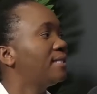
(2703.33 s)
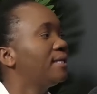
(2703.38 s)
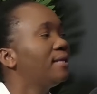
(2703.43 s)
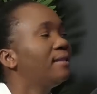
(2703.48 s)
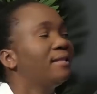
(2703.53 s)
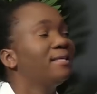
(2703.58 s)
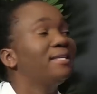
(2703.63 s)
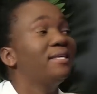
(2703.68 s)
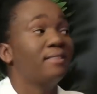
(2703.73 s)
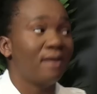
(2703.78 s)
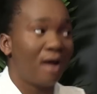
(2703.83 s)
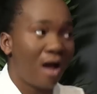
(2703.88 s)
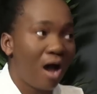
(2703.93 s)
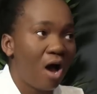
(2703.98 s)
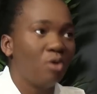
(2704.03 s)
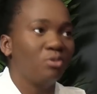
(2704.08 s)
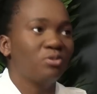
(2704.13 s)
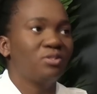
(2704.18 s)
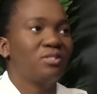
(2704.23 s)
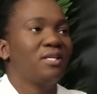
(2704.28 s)
But in the
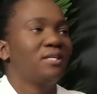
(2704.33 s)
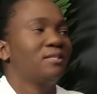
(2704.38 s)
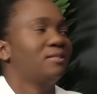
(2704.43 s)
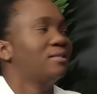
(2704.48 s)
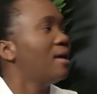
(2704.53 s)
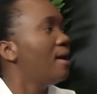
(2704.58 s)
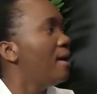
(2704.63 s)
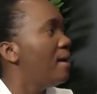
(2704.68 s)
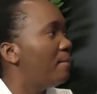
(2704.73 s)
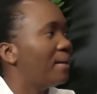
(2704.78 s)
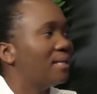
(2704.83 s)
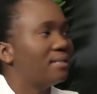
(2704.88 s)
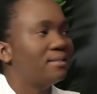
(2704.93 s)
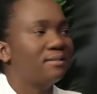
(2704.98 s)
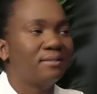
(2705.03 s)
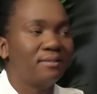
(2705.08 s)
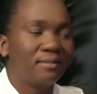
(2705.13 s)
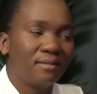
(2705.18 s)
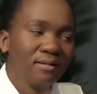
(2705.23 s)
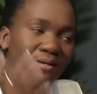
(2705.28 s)
house, yes.
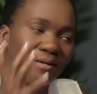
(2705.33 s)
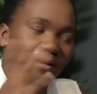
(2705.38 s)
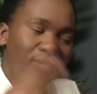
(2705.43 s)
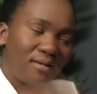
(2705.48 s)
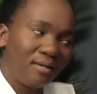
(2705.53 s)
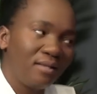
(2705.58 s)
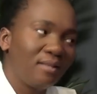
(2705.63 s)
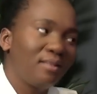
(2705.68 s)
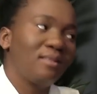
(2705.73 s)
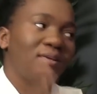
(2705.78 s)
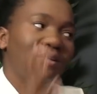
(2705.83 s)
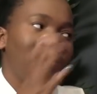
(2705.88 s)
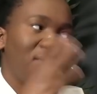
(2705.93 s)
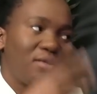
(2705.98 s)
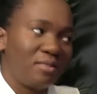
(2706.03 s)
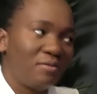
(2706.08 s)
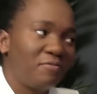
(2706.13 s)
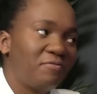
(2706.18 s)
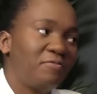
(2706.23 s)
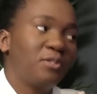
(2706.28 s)
But in
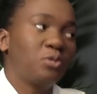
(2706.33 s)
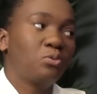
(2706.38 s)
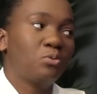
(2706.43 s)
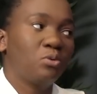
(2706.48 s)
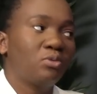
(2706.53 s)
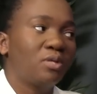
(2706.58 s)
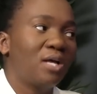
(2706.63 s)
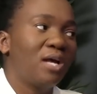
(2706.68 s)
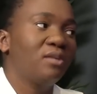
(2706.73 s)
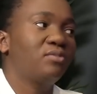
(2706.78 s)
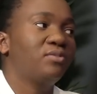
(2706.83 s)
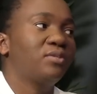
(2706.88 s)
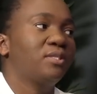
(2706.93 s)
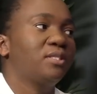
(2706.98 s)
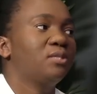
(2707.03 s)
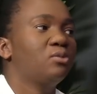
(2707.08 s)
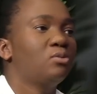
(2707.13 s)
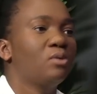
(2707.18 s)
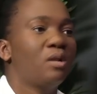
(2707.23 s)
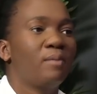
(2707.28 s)
the first world
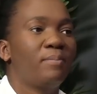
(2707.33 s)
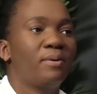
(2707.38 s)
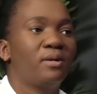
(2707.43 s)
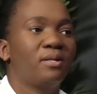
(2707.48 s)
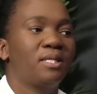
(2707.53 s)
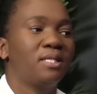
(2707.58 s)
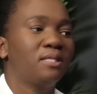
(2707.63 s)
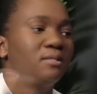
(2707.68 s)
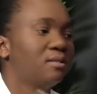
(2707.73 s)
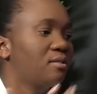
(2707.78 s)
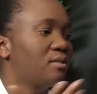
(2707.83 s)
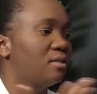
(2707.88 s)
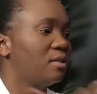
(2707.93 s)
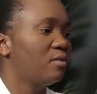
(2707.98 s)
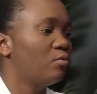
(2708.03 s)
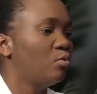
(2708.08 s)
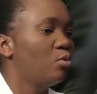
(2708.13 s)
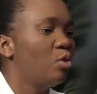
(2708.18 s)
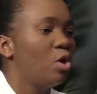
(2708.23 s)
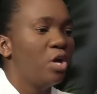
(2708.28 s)
countries, it's all about, this is
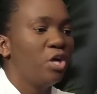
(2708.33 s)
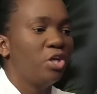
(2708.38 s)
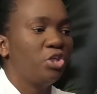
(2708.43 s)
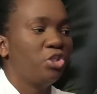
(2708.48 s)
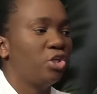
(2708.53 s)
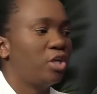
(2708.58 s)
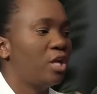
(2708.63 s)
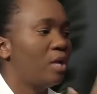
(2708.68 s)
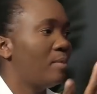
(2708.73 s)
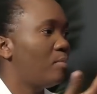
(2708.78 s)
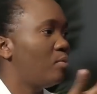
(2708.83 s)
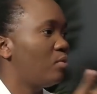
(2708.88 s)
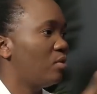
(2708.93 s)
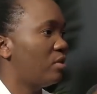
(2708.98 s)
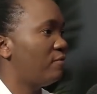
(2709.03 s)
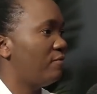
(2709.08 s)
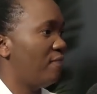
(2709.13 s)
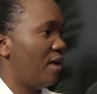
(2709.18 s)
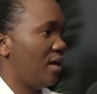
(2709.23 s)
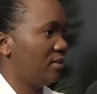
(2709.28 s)
Ndivhu, she came up
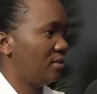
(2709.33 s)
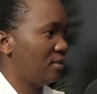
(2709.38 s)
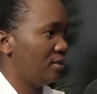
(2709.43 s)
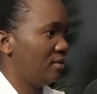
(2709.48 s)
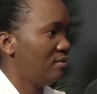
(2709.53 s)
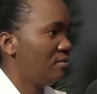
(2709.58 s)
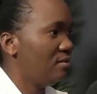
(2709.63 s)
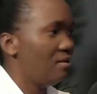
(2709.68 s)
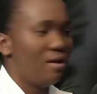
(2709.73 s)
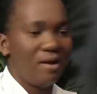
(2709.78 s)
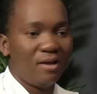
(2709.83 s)
with a vaccine.